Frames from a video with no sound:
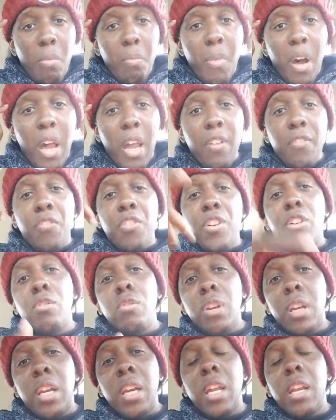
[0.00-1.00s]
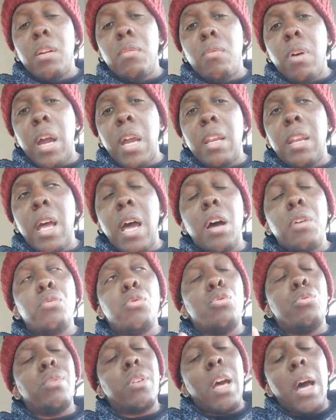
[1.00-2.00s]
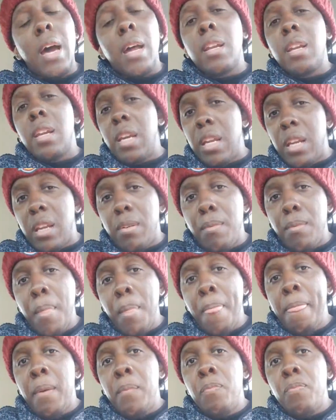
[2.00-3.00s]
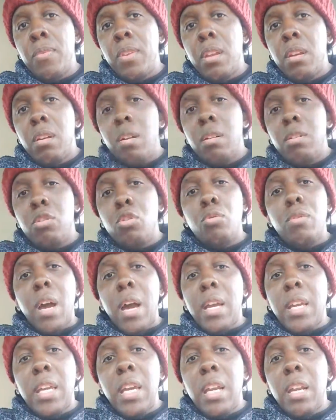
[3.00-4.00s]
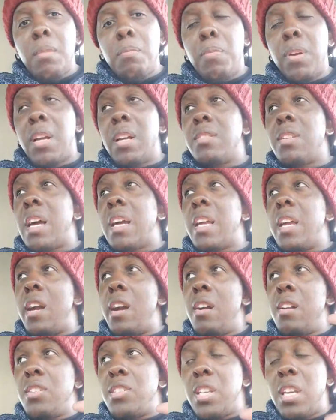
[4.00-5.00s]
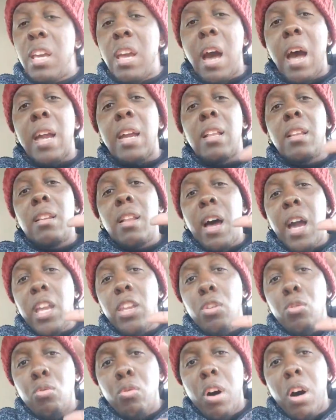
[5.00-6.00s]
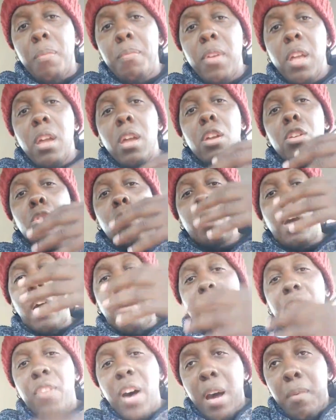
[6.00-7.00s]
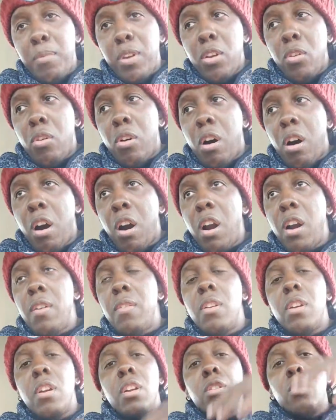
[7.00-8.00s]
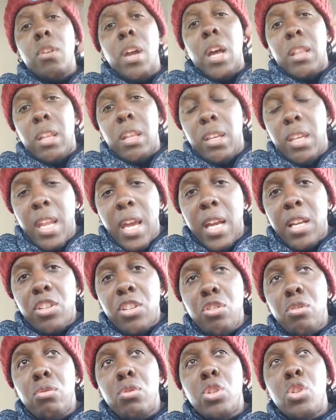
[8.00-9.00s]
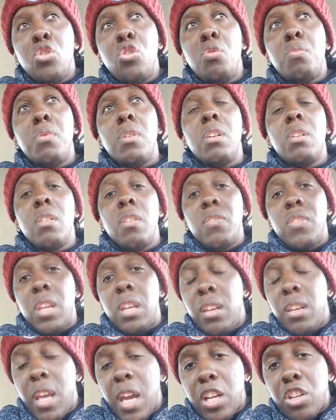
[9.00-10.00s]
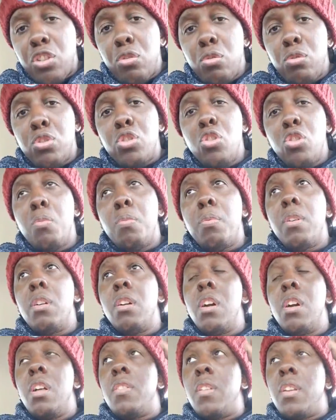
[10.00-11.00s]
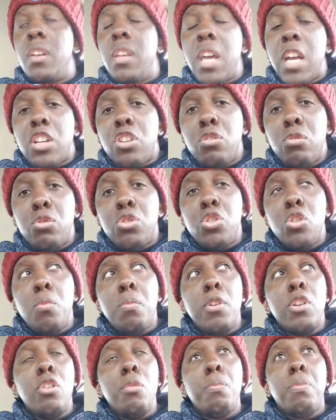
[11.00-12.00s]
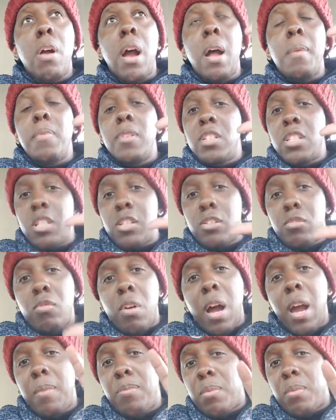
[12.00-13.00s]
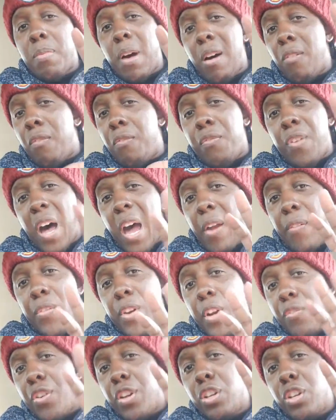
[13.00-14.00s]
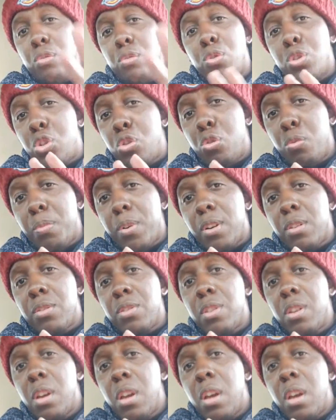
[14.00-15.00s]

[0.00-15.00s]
mind for you to get it right now, do not get it. Do not get it, because I guarantee I can line you up. You got Fabio Hart, you got the next YouTuber, the next YouTuber, the next YouTuber. You probably subscribe to about 5 different YouTubers